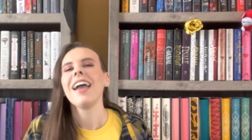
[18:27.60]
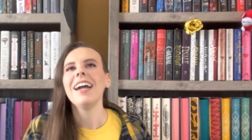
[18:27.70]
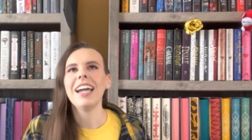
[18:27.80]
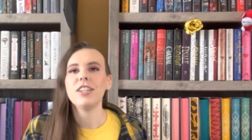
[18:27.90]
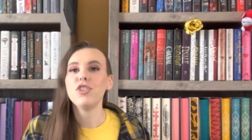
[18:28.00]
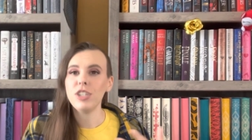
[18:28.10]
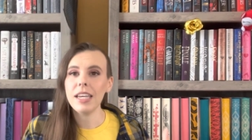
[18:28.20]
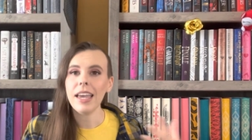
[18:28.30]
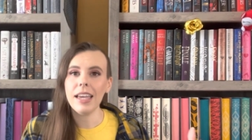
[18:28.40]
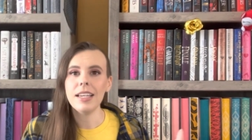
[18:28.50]
And
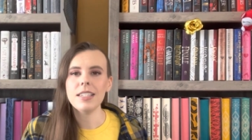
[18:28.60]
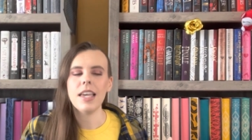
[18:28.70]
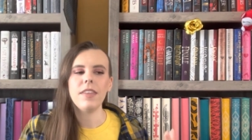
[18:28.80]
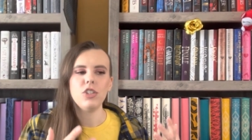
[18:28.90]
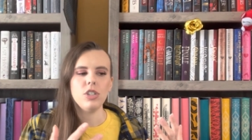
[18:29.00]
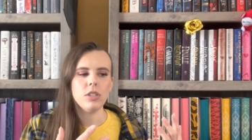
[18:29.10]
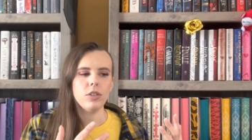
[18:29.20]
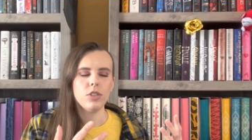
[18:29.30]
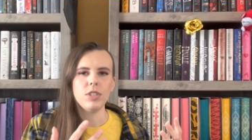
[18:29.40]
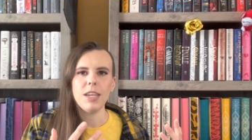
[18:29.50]
she's
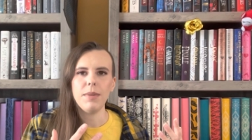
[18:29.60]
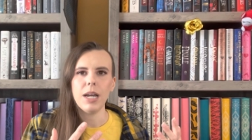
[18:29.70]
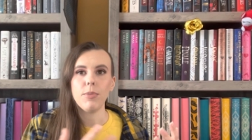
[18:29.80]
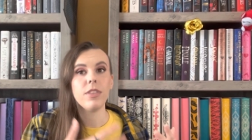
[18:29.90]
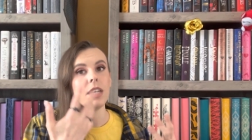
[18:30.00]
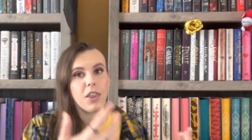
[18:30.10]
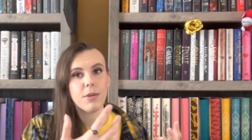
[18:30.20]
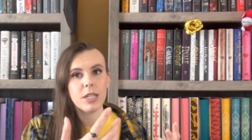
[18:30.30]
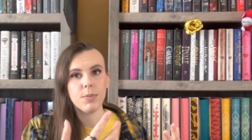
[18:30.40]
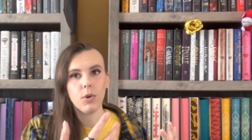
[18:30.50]
also teaming up with another
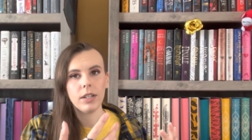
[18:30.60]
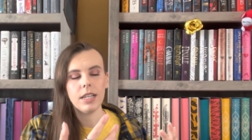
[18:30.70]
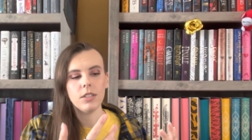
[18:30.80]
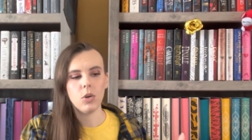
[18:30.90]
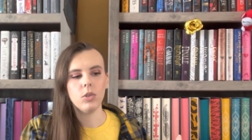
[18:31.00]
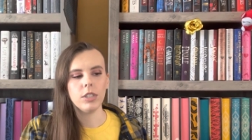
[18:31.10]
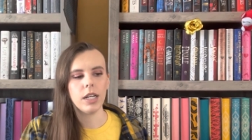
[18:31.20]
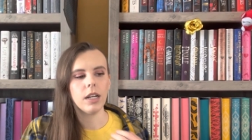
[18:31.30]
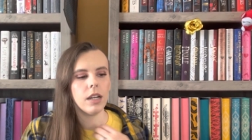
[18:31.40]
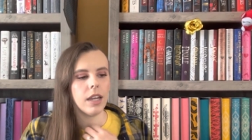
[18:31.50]
Mistborn that is
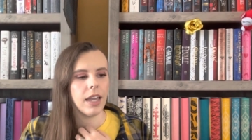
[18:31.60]
older.